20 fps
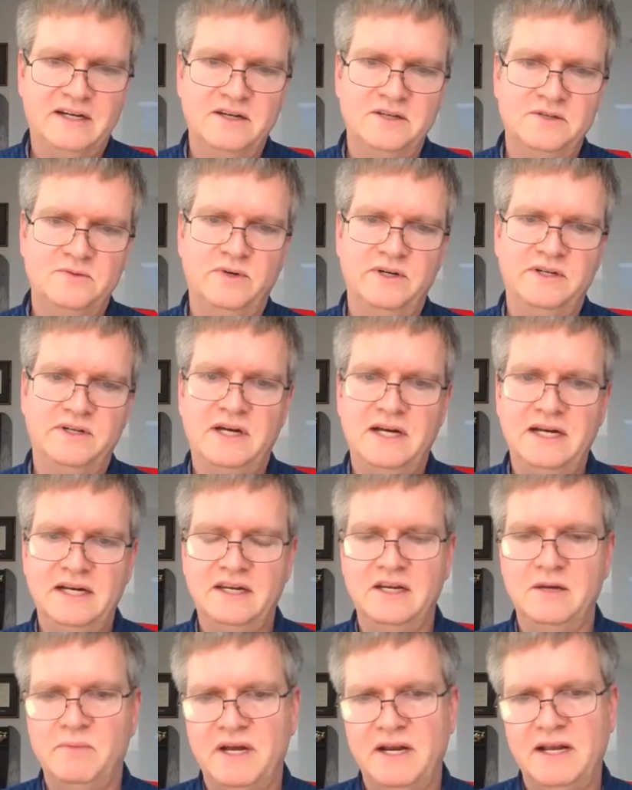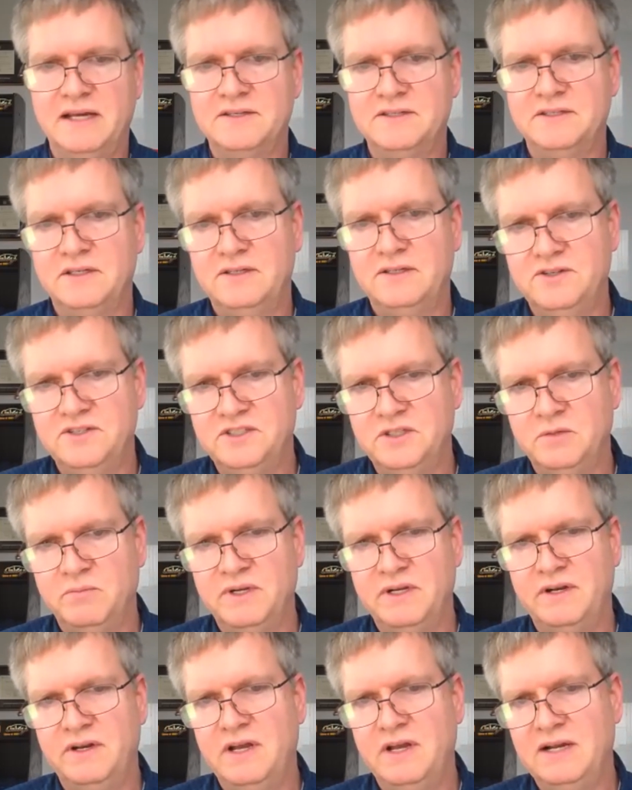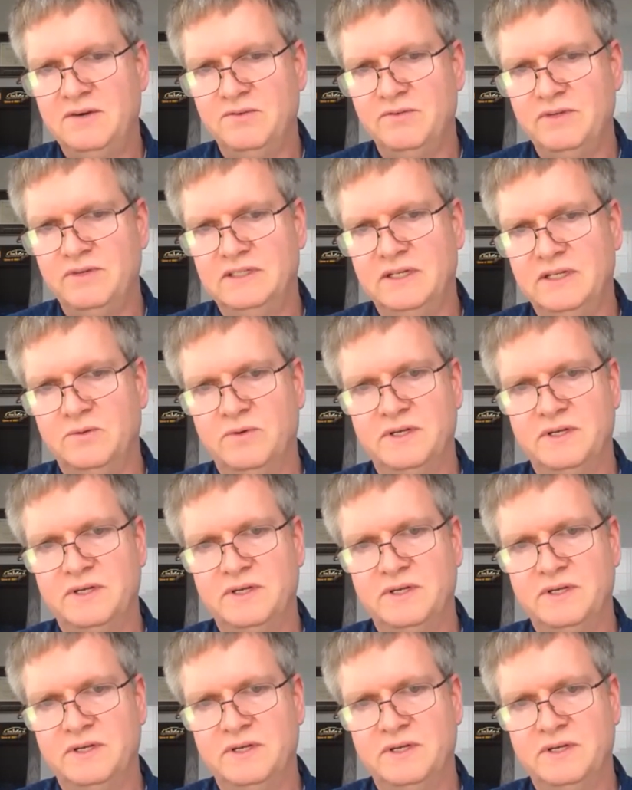Because we're talking about execution, but not really.